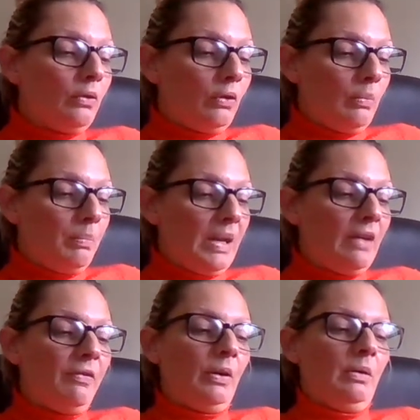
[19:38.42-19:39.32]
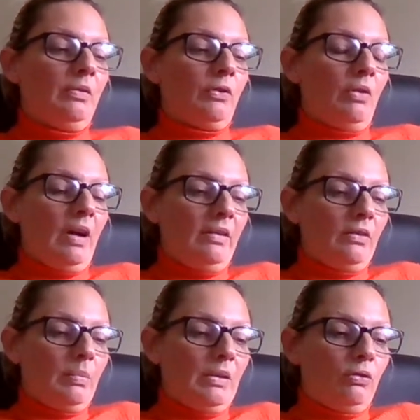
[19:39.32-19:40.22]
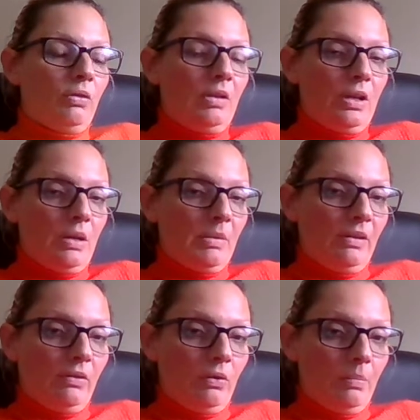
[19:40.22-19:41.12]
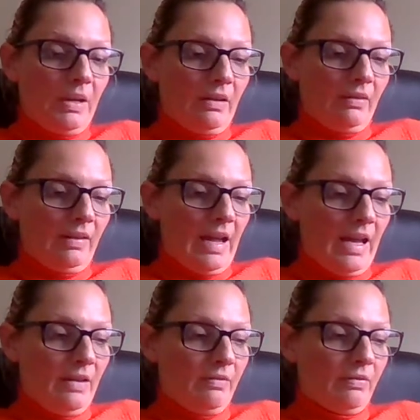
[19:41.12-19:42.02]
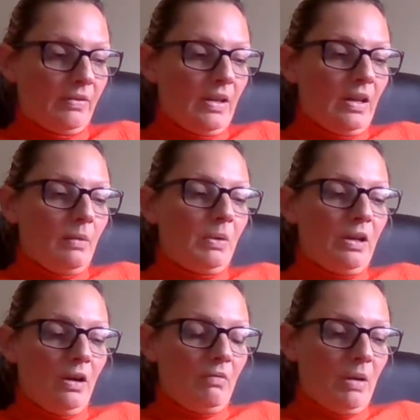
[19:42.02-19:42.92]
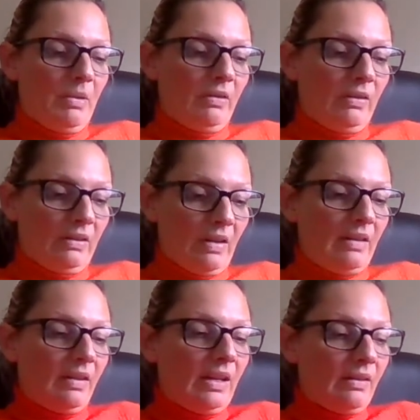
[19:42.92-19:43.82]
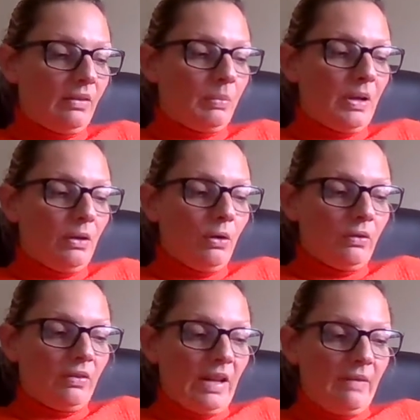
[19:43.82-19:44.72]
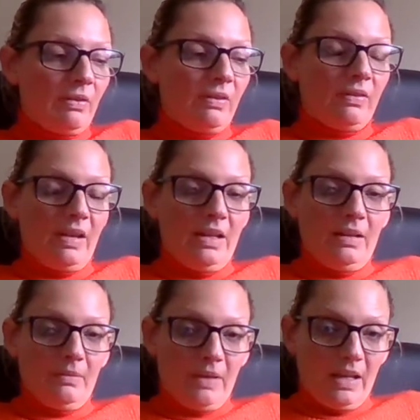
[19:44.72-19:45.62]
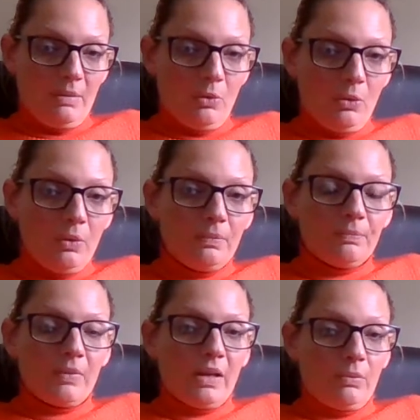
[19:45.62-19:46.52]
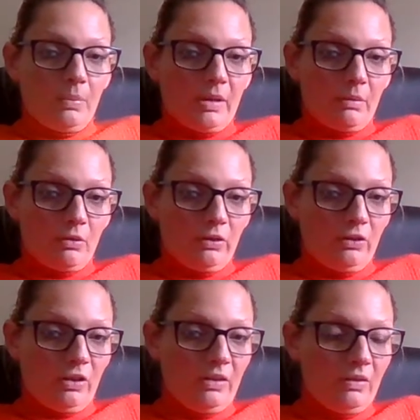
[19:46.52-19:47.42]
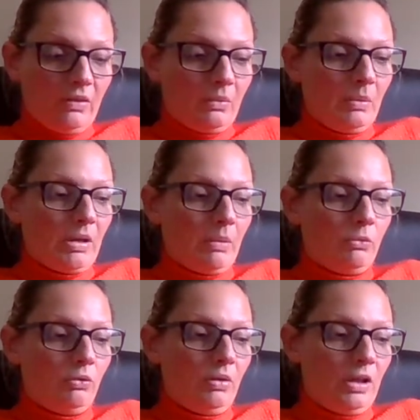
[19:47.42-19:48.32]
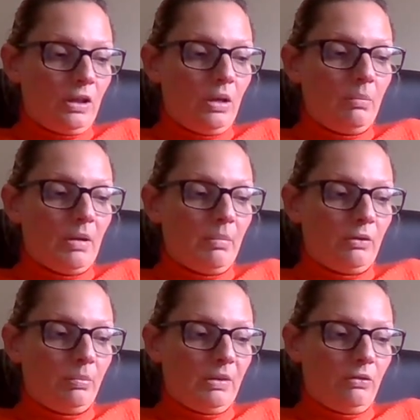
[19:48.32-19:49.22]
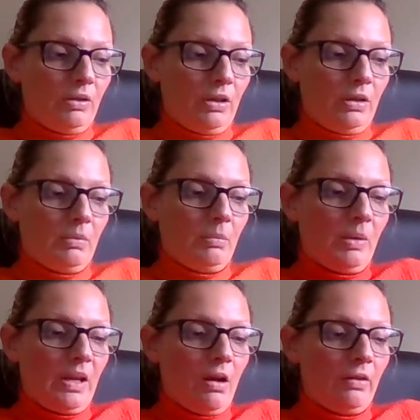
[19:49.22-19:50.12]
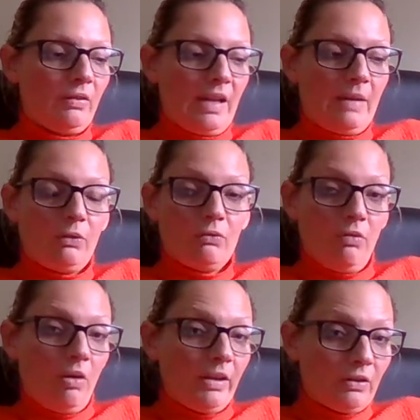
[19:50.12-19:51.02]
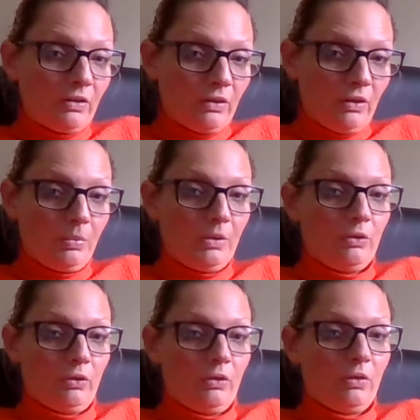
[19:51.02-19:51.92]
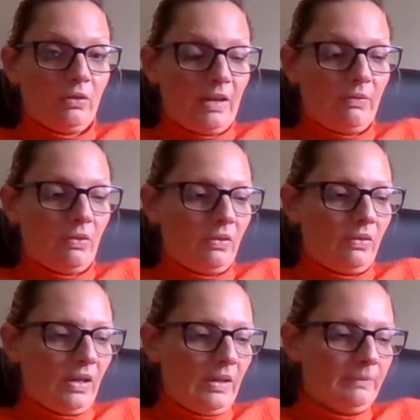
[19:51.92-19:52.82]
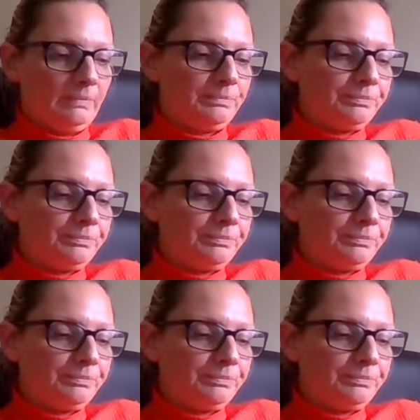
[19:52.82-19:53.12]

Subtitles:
to be a follower of Christ and to be truly human is to be a slave. We know in Romans 6:18, it says we are not slaves to sin anymore. as we become Christians, we become truly human, but to be truly human, we are slaves to righteousness. We're just not slaves to sin.